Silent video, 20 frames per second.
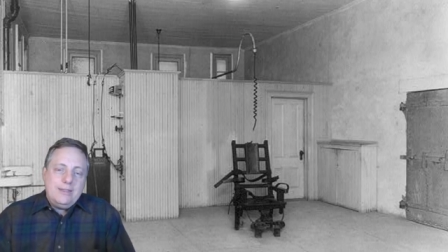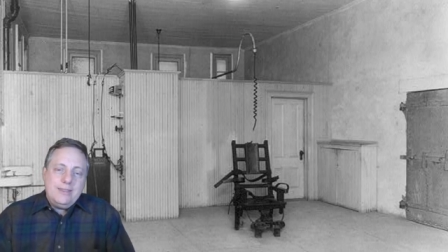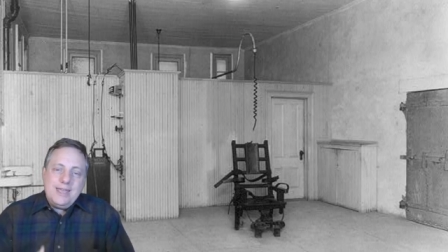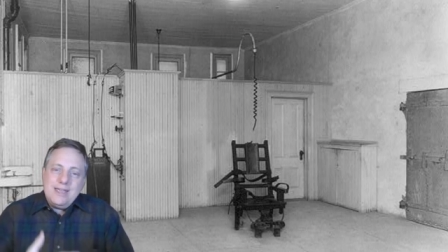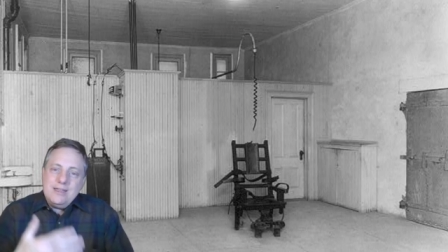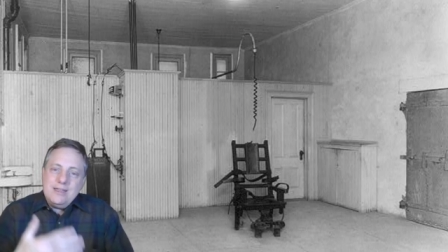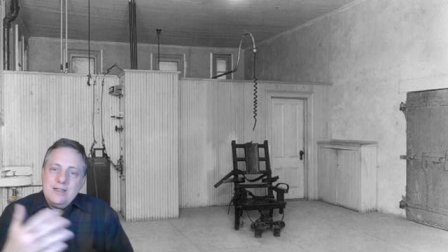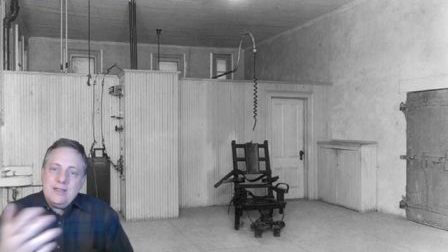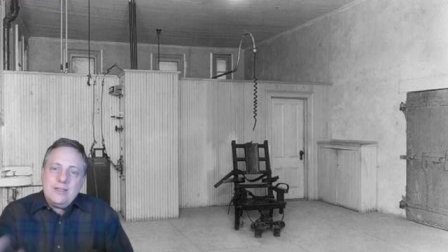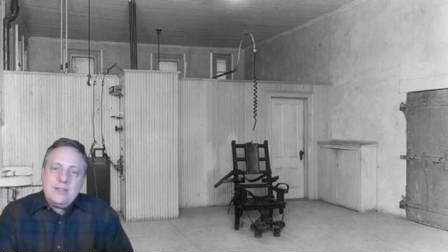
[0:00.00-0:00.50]

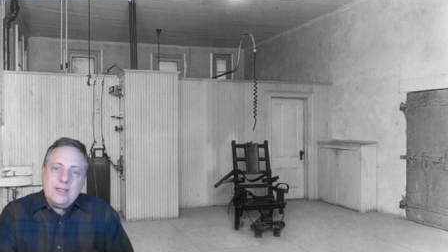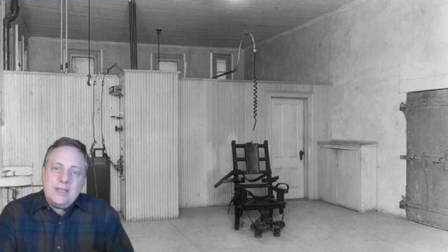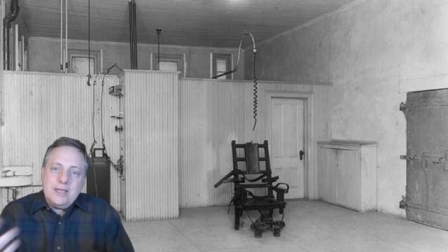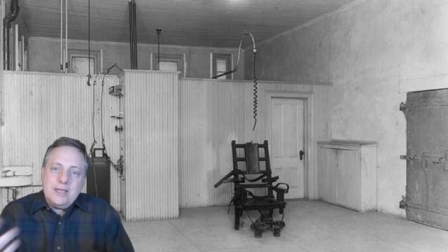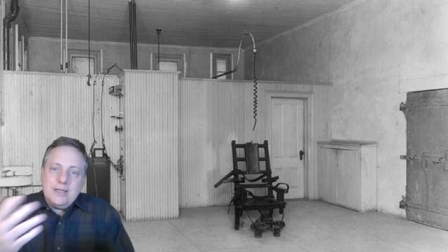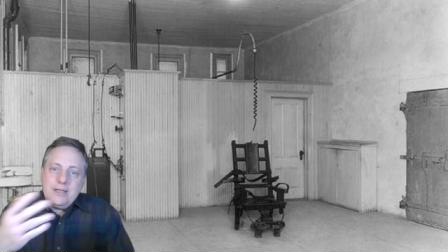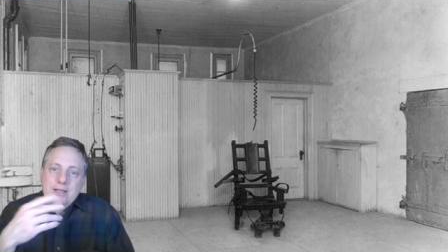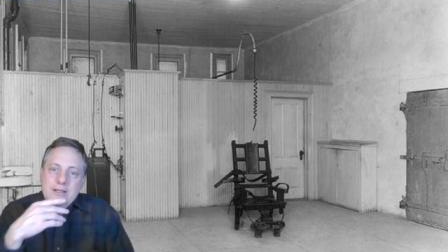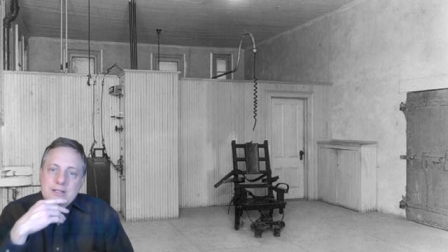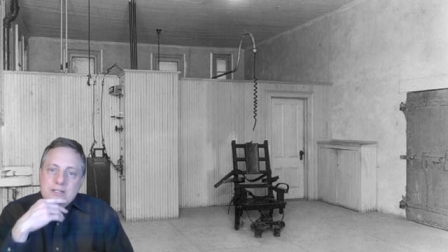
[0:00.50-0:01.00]
They they
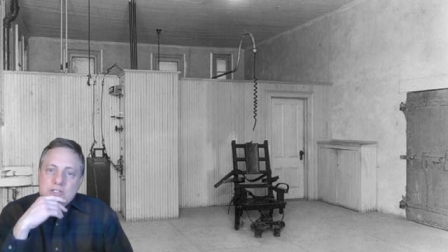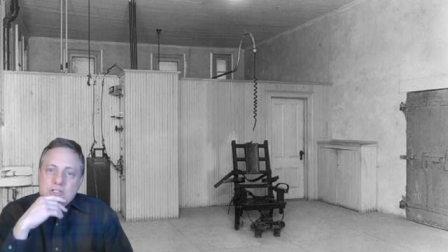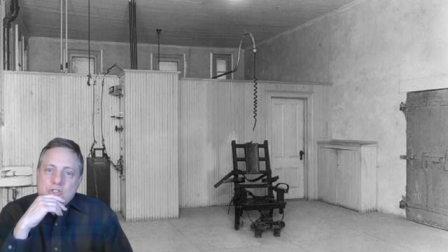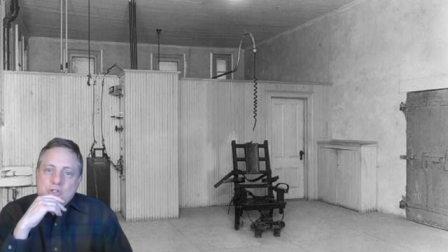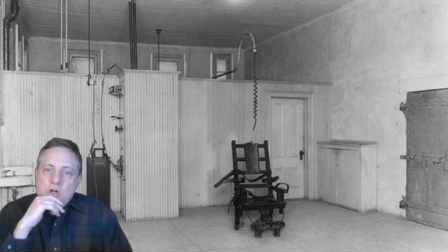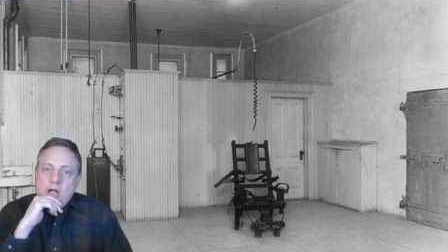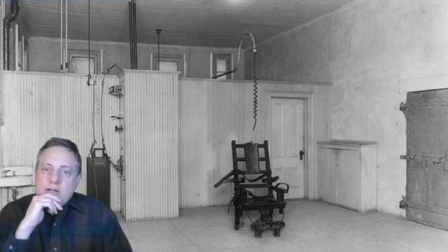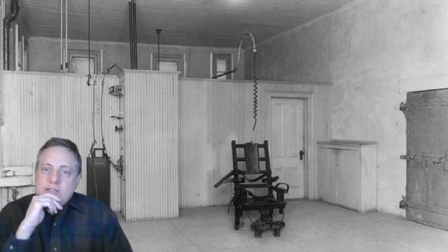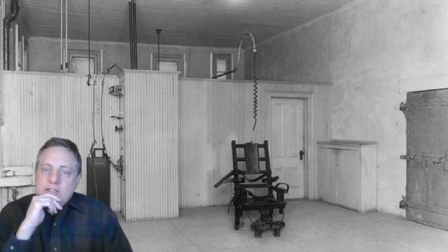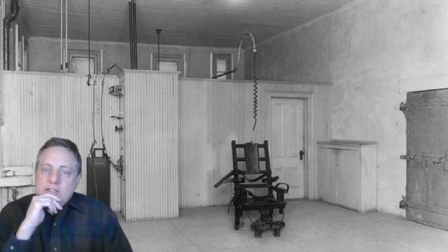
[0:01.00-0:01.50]

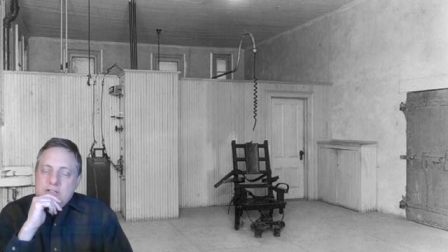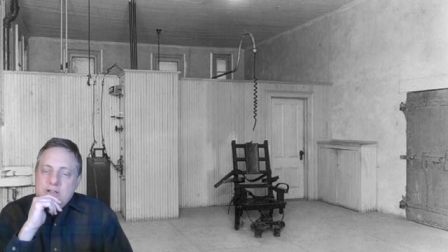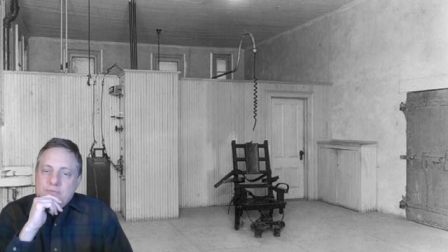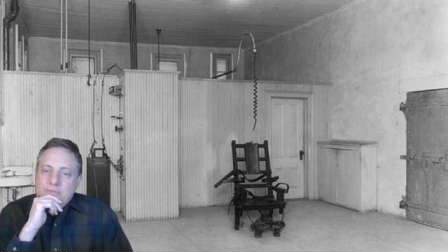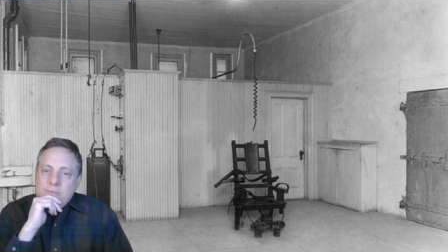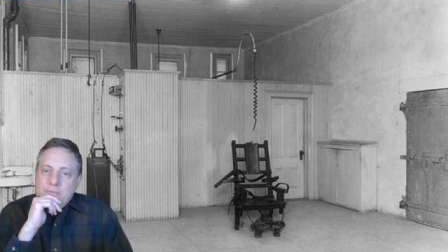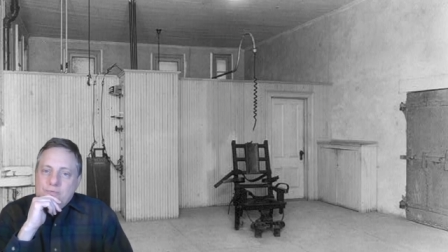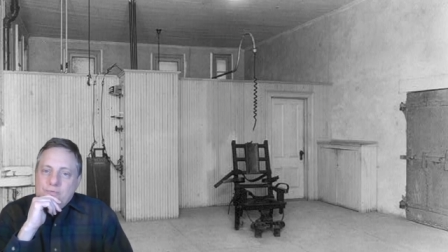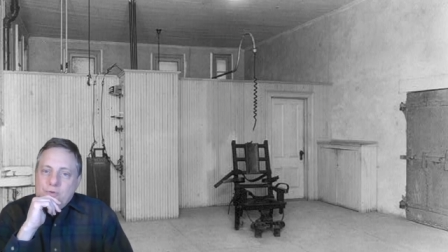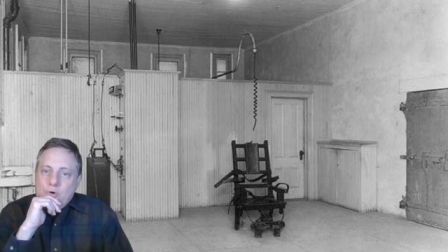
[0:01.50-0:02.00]
talked to
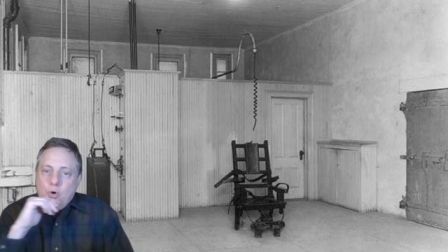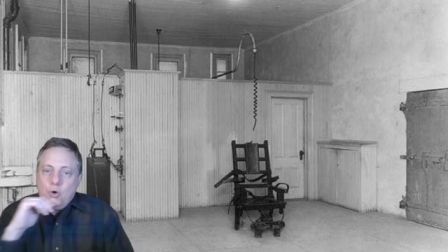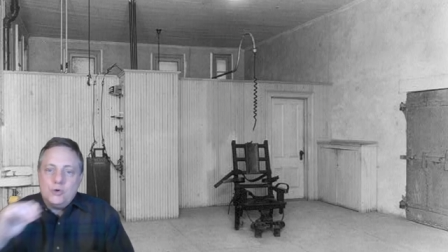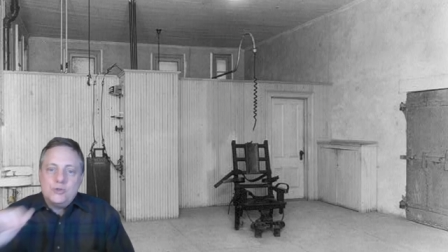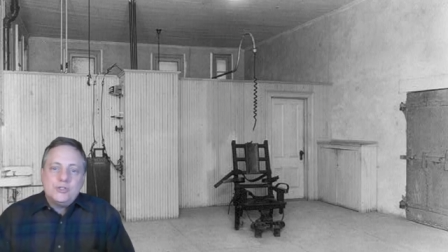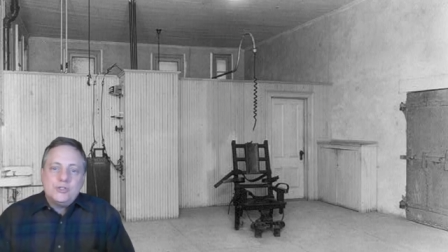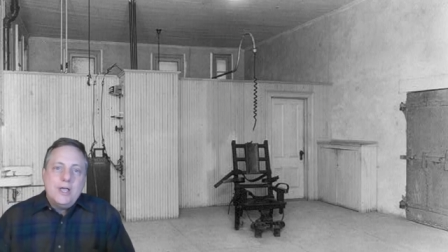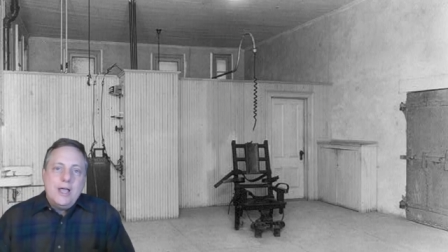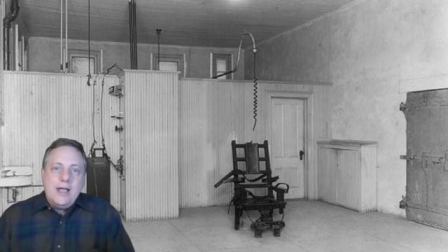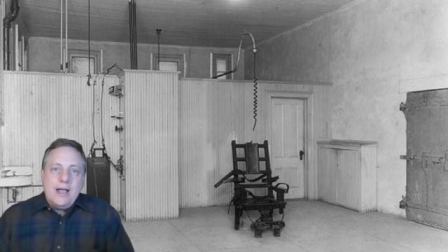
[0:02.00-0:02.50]
different
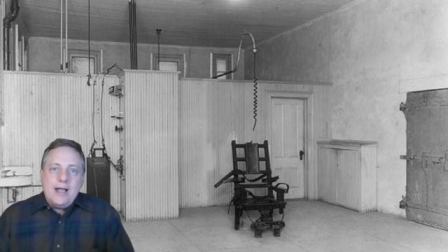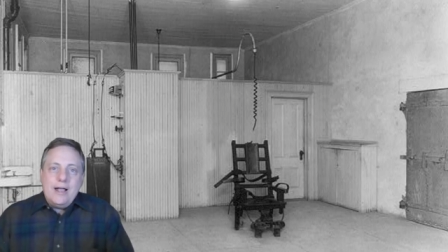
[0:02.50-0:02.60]
folks,